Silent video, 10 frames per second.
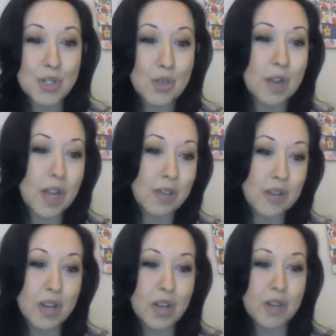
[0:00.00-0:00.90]
a
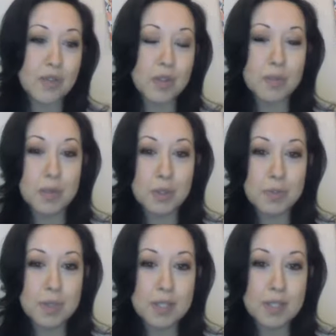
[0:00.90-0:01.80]
survivor of
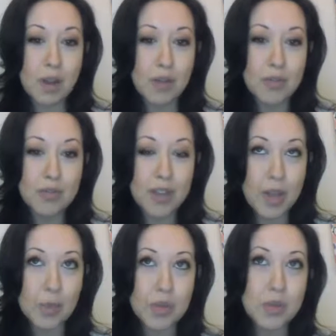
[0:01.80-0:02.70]
abuse myself.
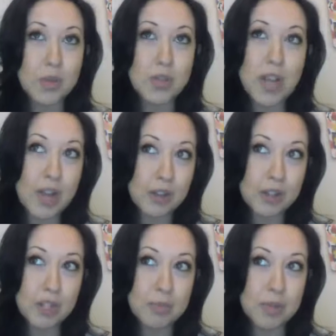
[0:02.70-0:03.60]
I went through
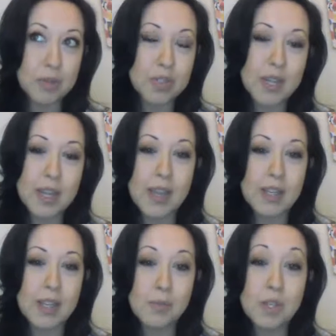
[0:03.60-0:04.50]
childhood abuse and I
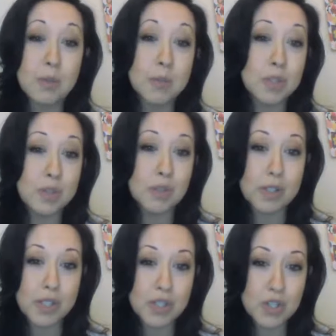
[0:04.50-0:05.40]
ended up in an abusive
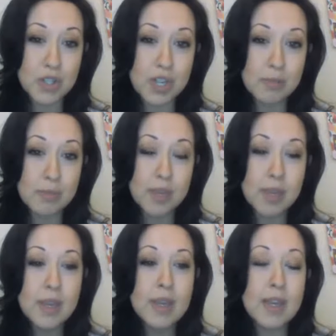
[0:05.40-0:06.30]
relationship
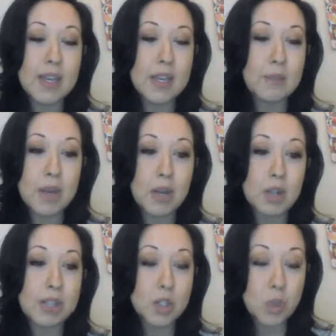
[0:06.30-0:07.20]
in my
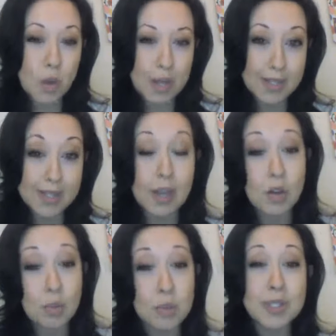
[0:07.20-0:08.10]
early 20s
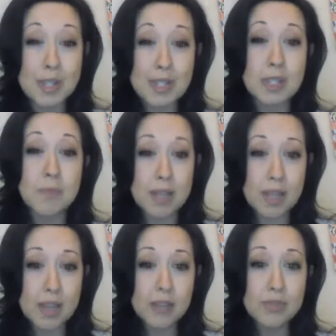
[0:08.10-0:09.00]
that almost ended my
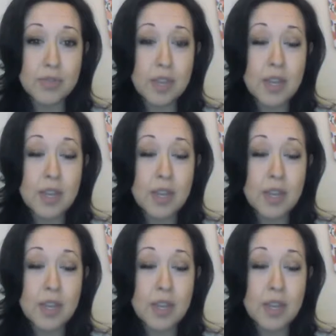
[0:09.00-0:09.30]
life.